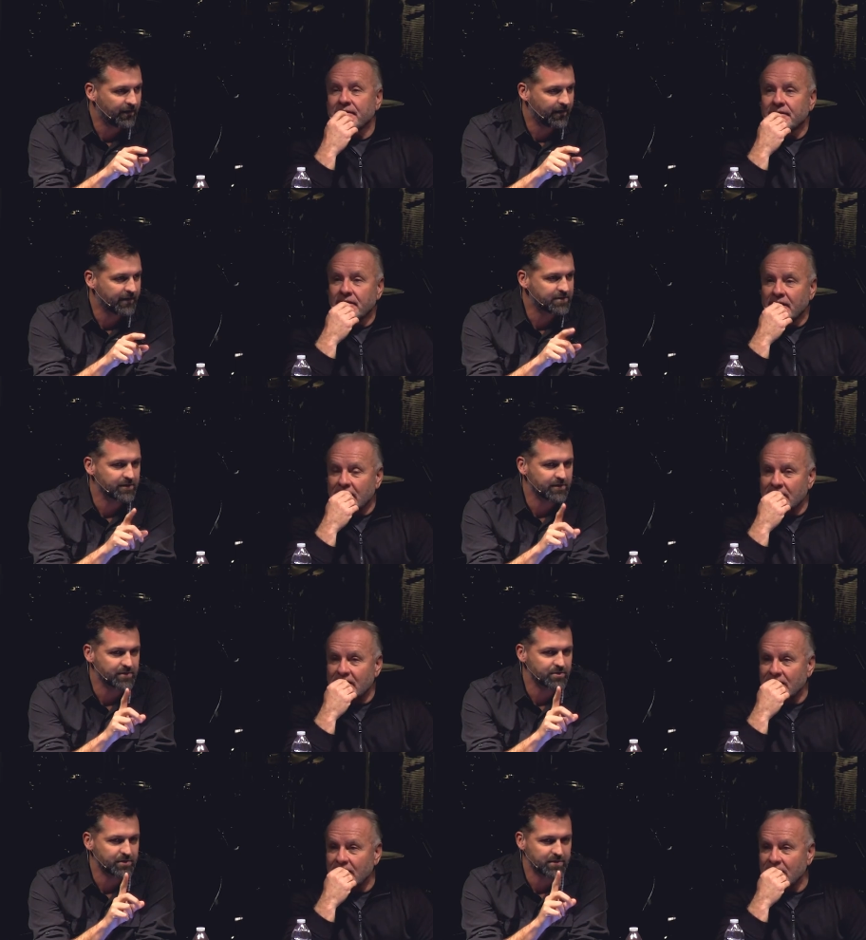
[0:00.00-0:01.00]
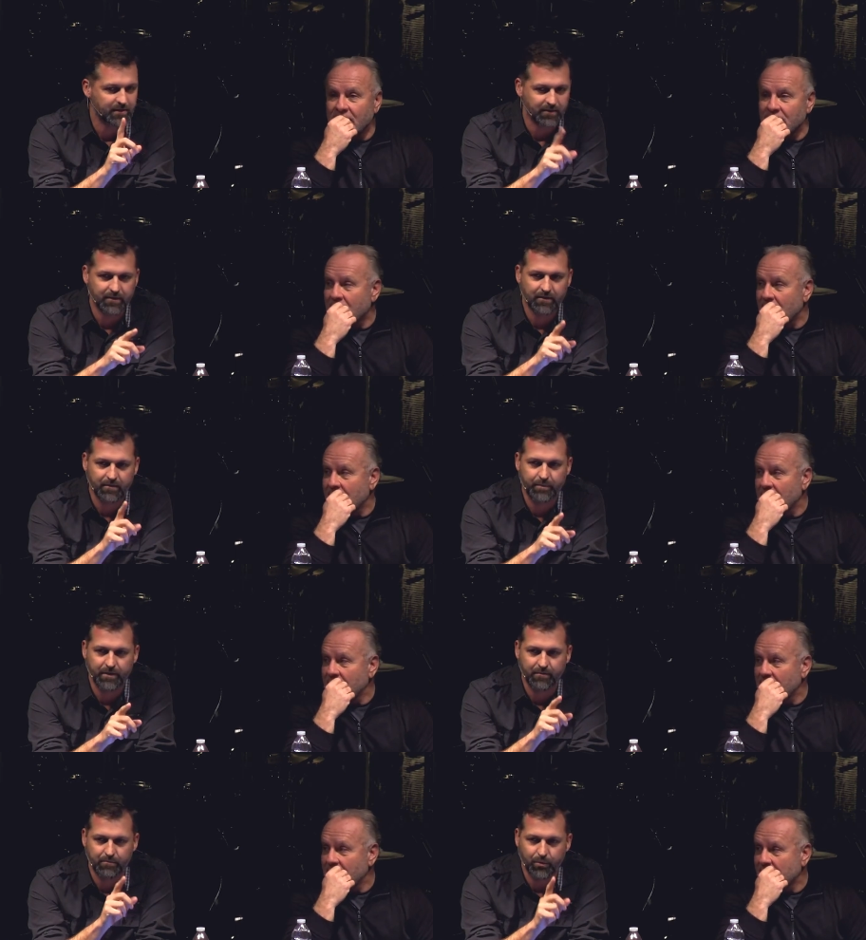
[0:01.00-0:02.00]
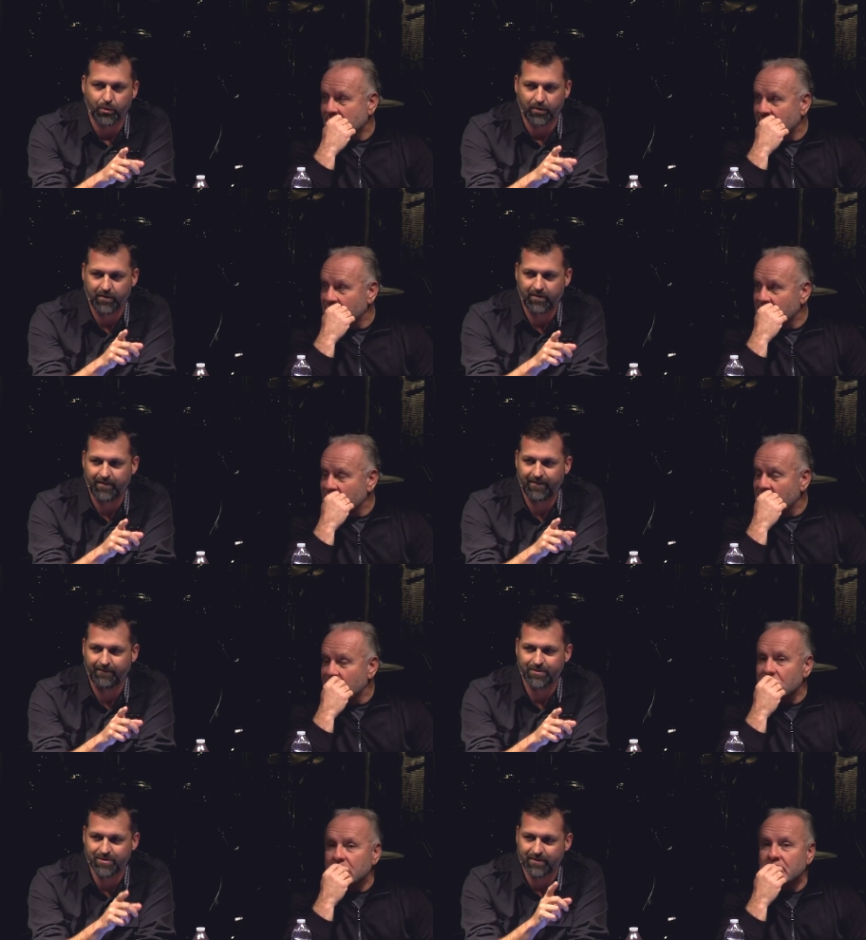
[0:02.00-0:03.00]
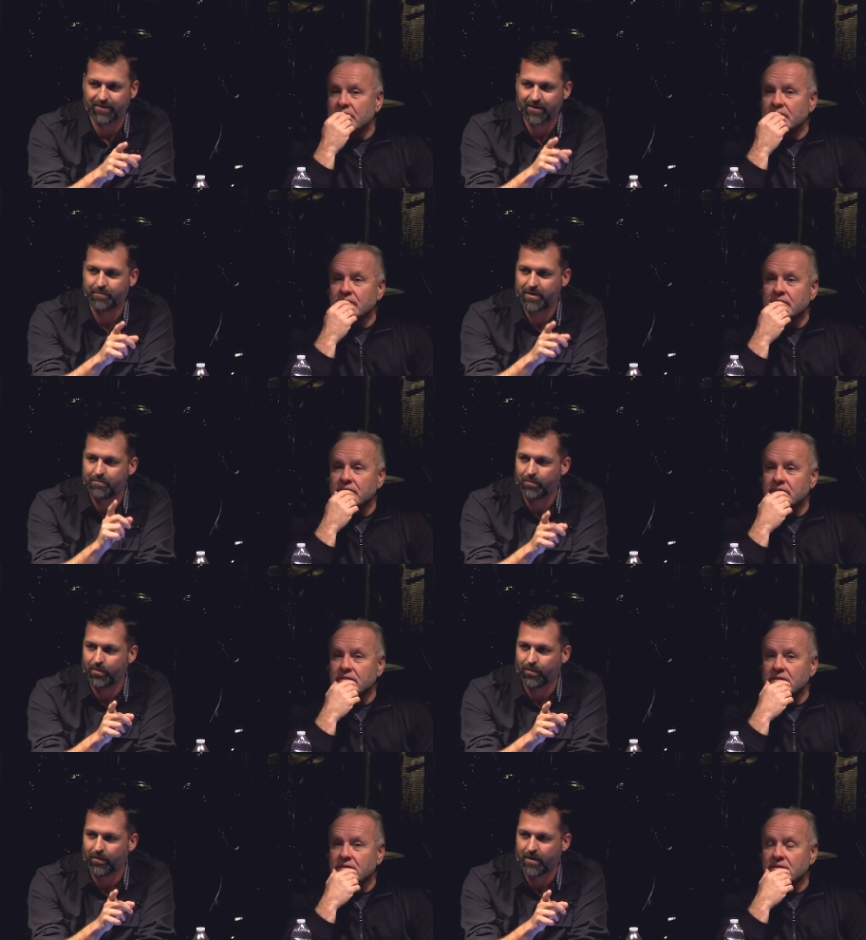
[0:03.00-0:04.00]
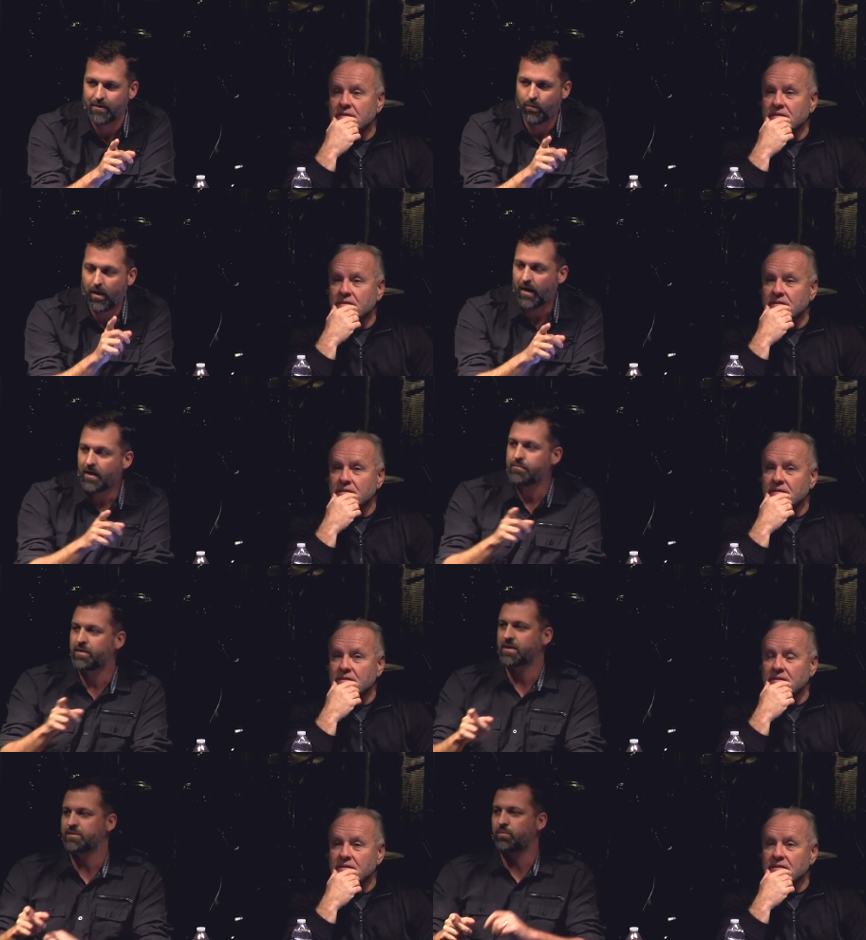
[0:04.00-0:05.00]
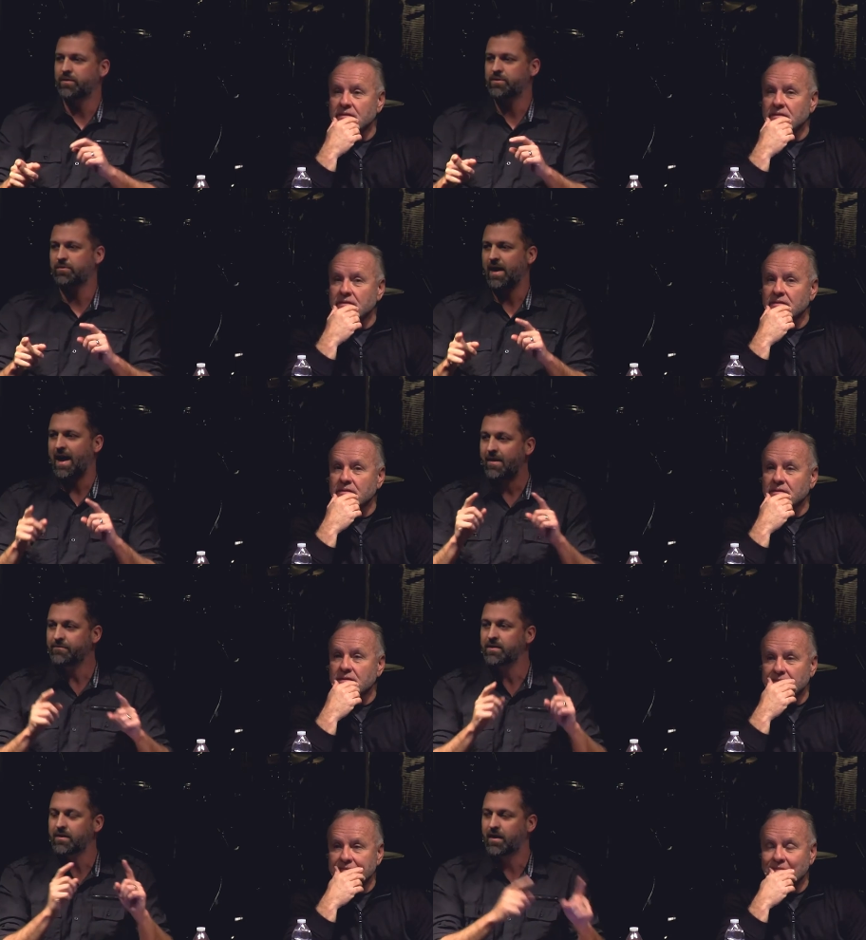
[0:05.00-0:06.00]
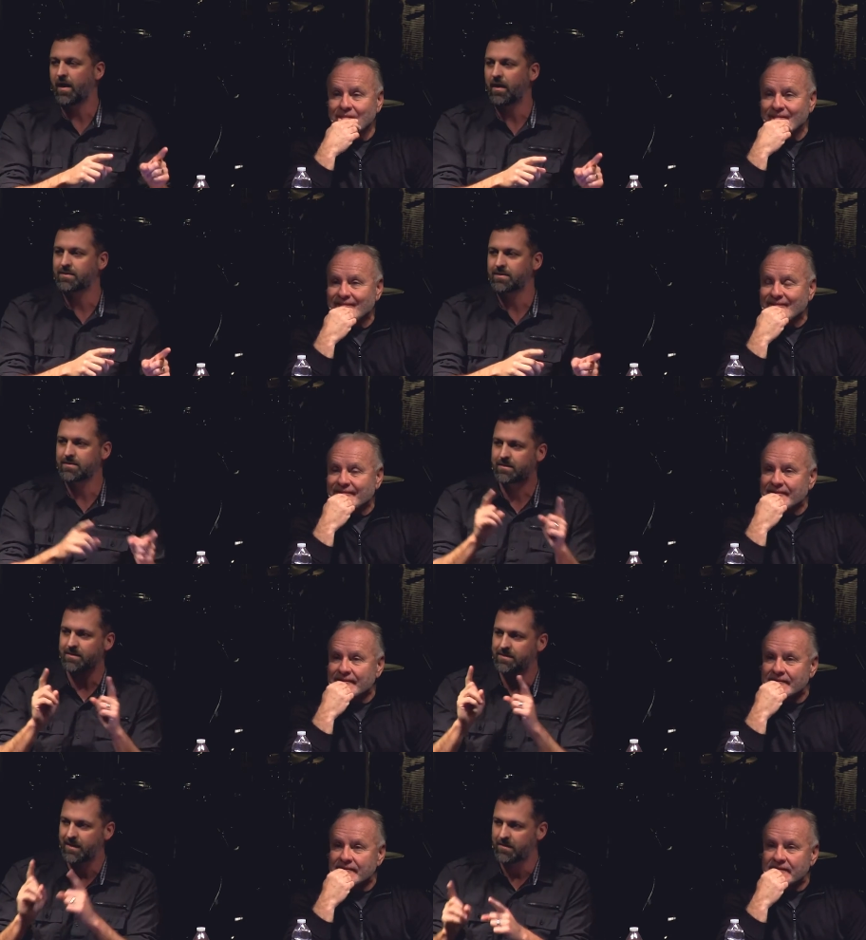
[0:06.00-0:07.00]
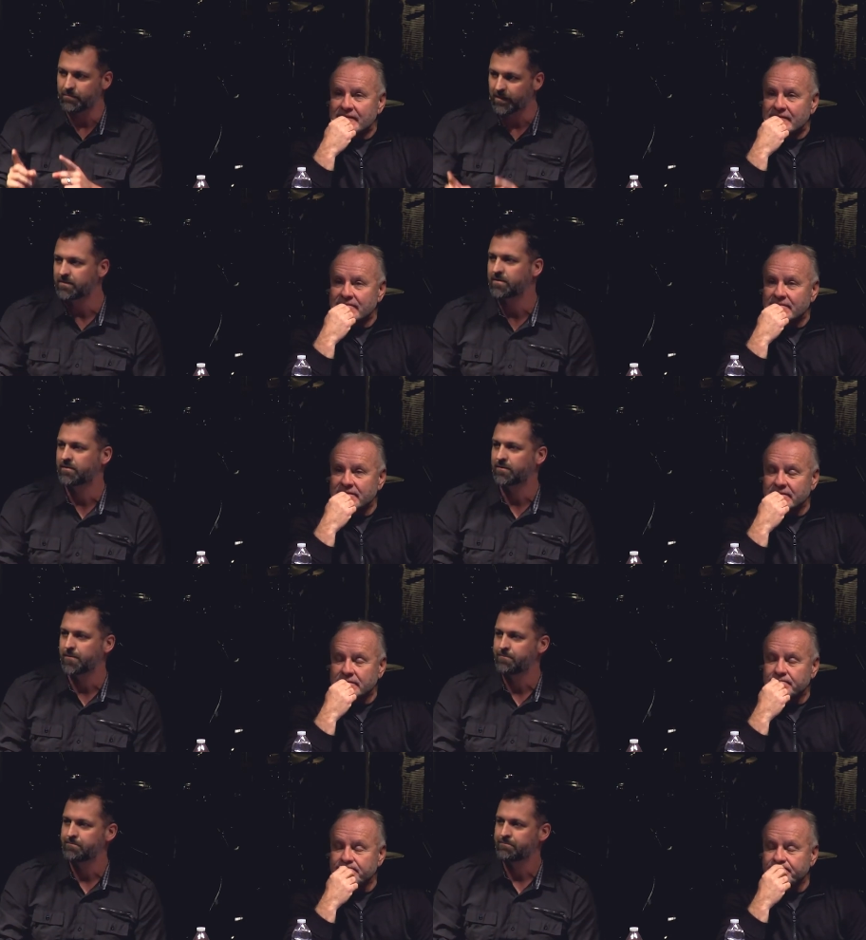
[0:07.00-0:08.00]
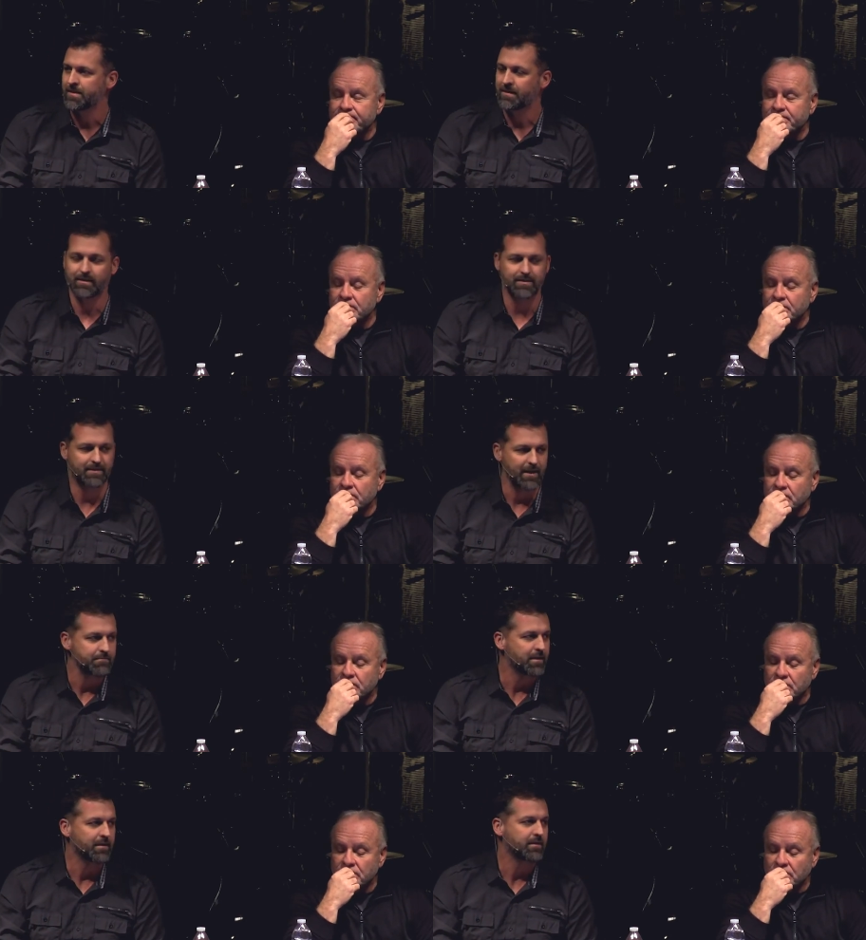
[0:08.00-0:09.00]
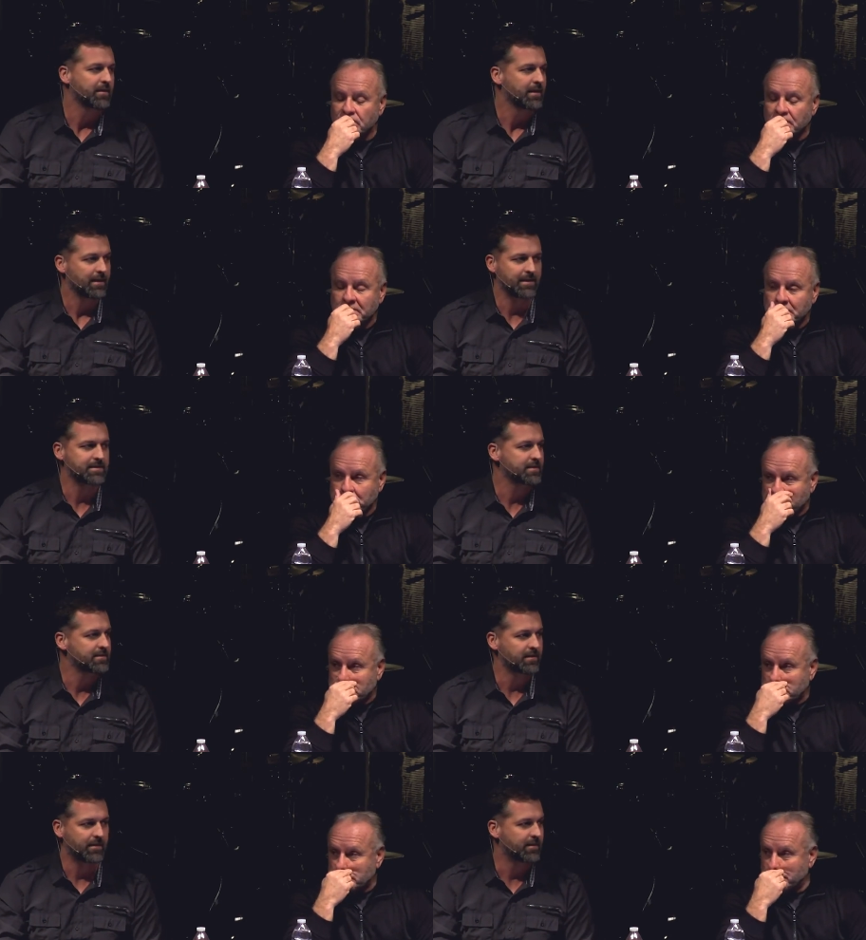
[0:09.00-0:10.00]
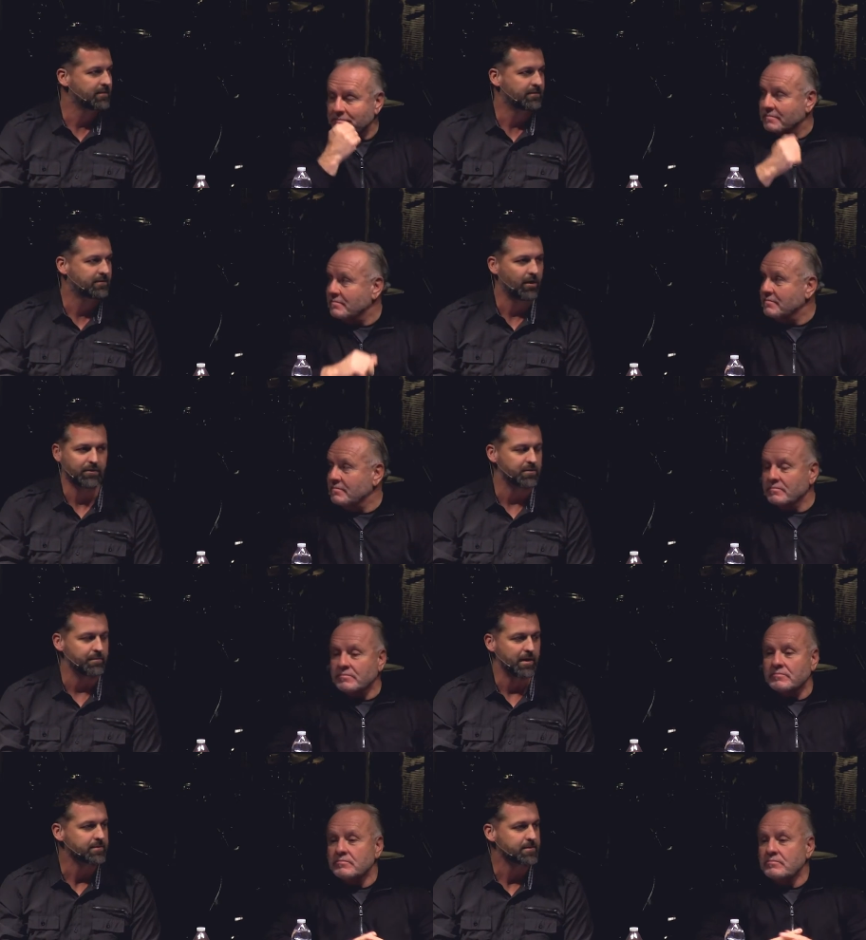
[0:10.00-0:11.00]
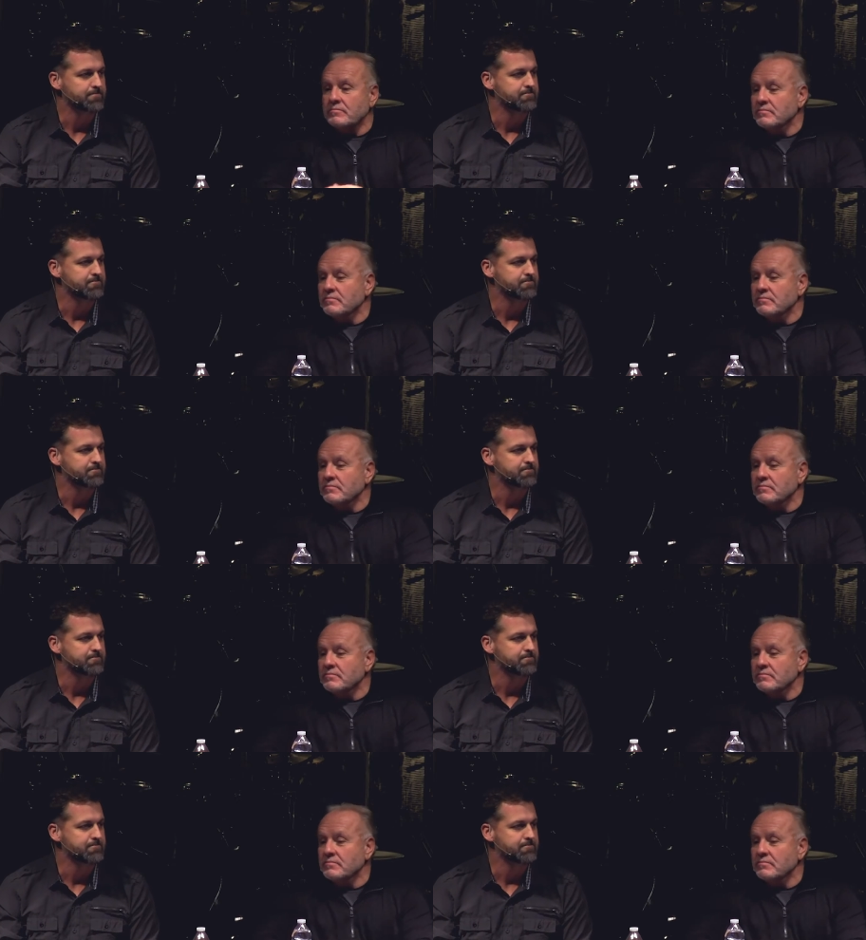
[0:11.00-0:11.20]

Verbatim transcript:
Speaker 1: The answer is just a little bit more, just a little bit more. Why? Because what you haven't got is contentment. Contentment isn't a dollar amount.